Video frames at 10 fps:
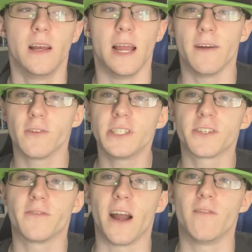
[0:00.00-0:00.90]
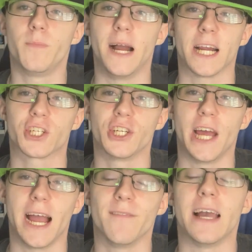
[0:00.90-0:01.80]
Every survival pack should
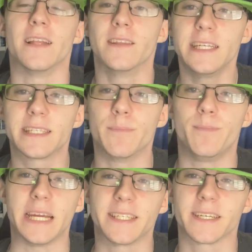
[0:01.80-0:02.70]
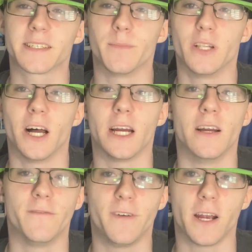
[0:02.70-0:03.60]
have at least a basic supply
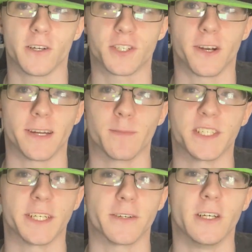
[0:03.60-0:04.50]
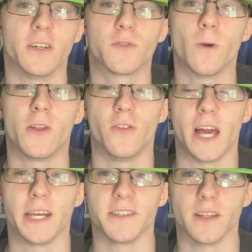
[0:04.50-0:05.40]
of fire starting materials, whether
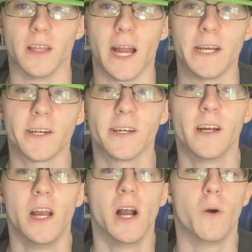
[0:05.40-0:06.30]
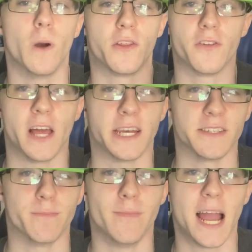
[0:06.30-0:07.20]
that is a lighter, whether that
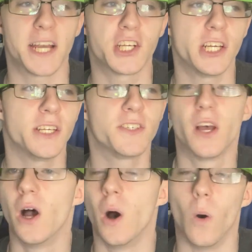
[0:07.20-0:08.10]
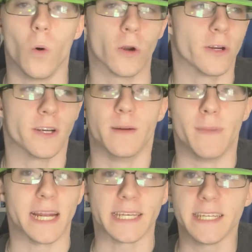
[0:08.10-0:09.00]
is matches, or a
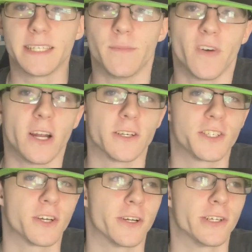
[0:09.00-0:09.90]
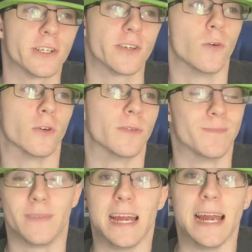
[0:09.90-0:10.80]
magnesium fire starter, or
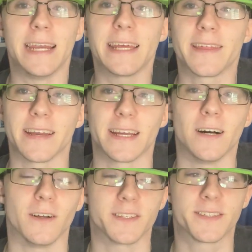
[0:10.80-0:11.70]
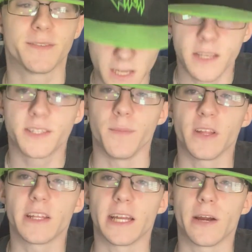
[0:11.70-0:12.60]
anything else.
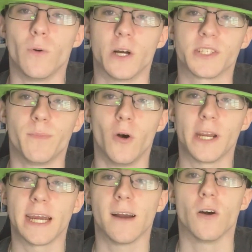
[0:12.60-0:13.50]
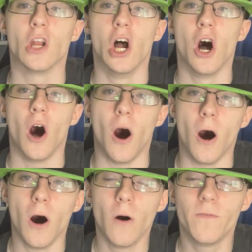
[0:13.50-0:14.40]
Something that I want to point out,
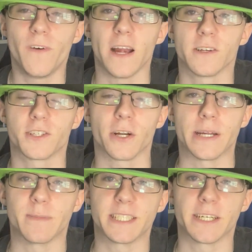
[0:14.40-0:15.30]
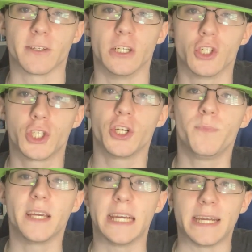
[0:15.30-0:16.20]
all fire starting materials should
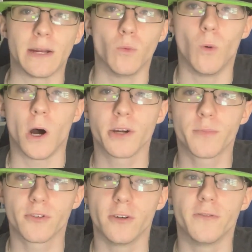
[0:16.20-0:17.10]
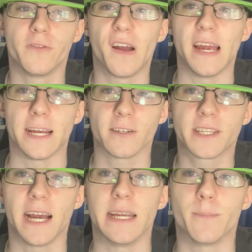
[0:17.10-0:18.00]
be in a waterproof,
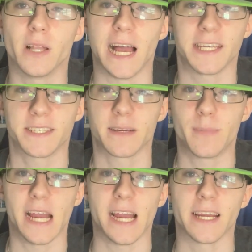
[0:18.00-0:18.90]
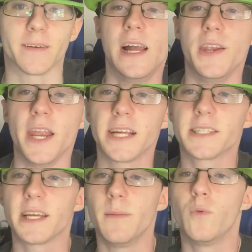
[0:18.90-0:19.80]
airtight plastic bag.
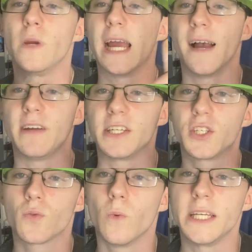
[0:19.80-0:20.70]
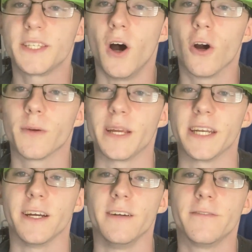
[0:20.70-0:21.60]
Next up, we have a Swiss Army
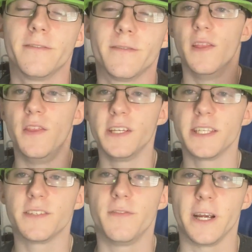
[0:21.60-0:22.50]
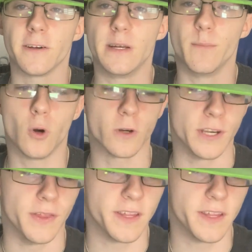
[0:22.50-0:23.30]
knife. This is very important.